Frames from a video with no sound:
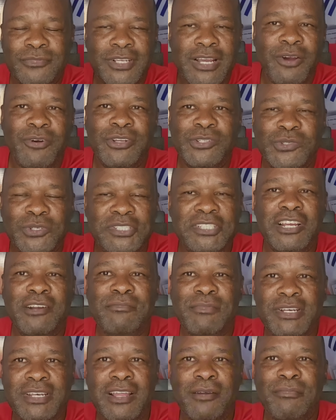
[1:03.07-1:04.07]
our social
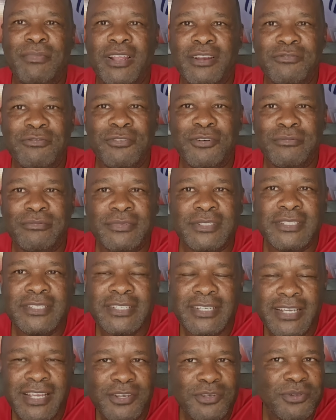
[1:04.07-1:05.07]
media platforms
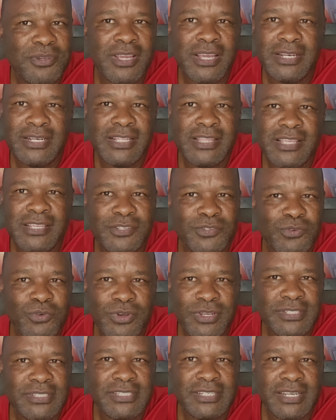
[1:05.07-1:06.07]
and you get this
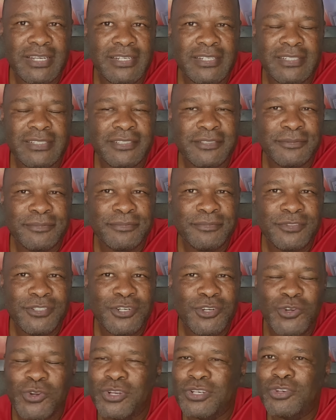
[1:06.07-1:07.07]
question,
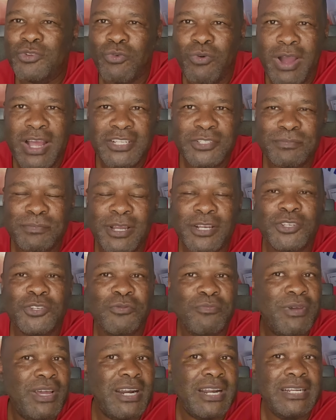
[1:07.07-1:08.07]
not once but
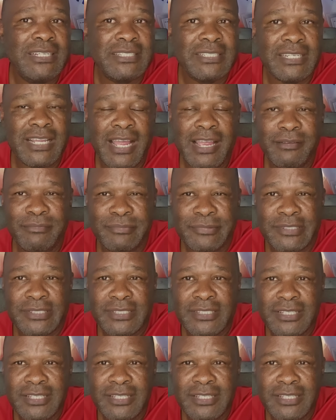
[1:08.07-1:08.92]
numerous times.